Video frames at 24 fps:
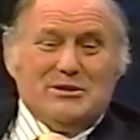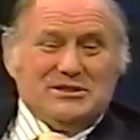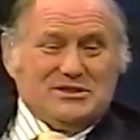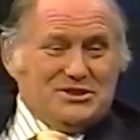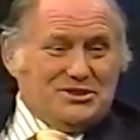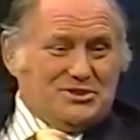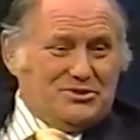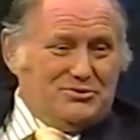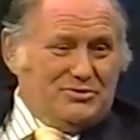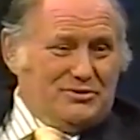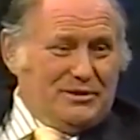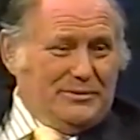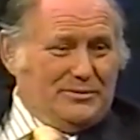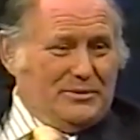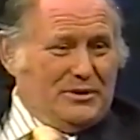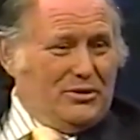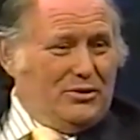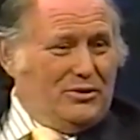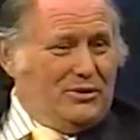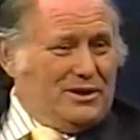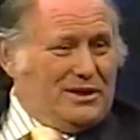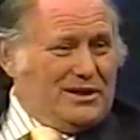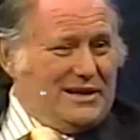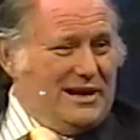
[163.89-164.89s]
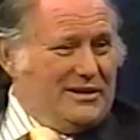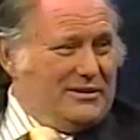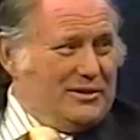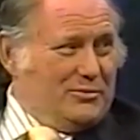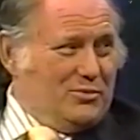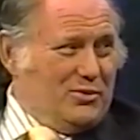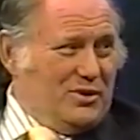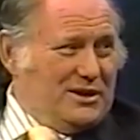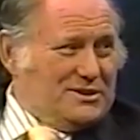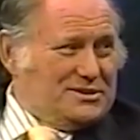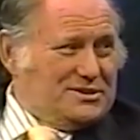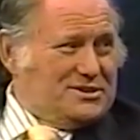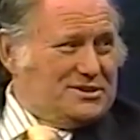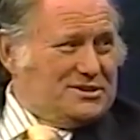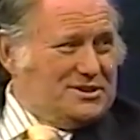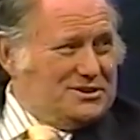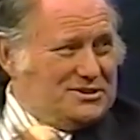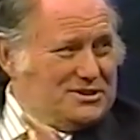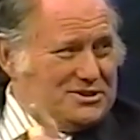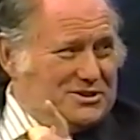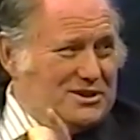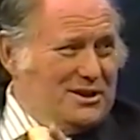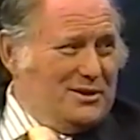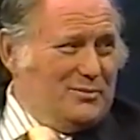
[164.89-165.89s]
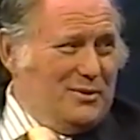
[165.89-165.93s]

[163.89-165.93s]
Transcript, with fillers: must have screwed up their whole accounting process because